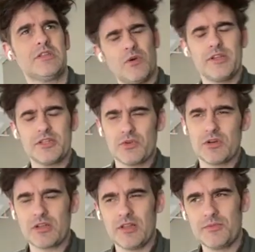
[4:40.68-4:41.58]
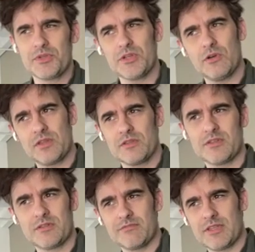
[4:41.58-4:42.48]
going into a club show
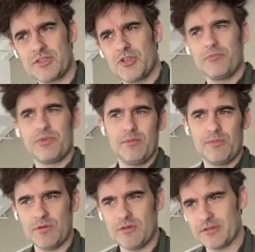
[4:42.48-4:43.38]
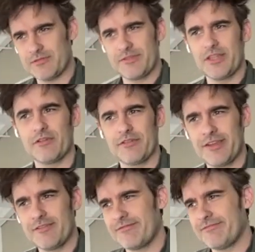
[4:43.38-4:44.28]
that's your people, and you know,
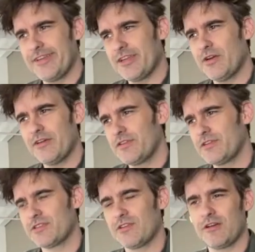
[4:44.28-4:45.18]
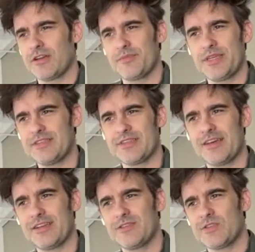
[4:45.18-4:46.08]
they know every song and
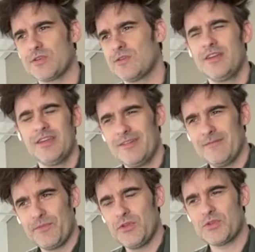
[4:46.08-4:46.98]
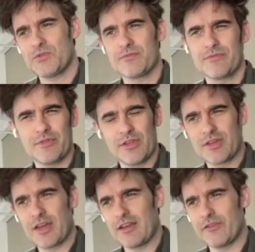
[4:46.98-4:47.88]
B-side, and so
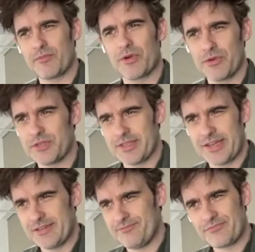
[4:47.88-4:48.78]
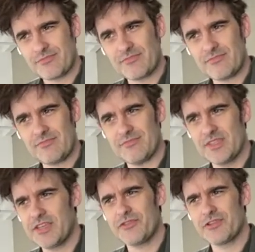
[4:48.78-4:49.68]
you kind of approach that
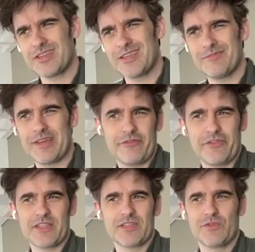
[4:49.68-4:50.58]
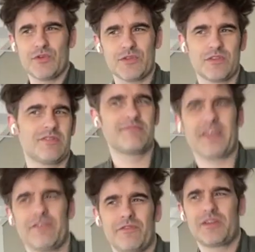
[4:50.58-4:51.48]
differently. And festivals,
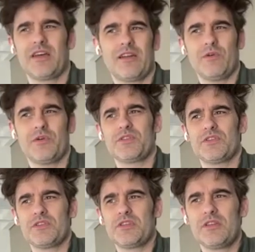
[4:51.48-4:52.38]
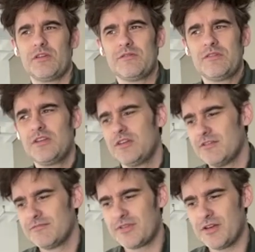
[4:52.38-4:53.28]
we kind of always just, you know,
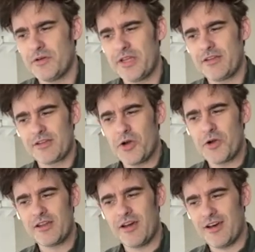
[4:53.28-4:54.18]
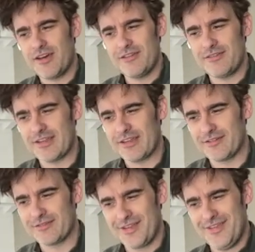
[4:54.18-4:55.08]
go in hot
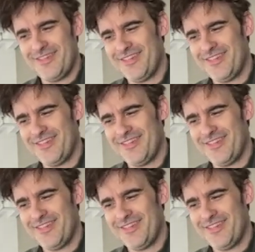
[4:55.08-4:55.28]
and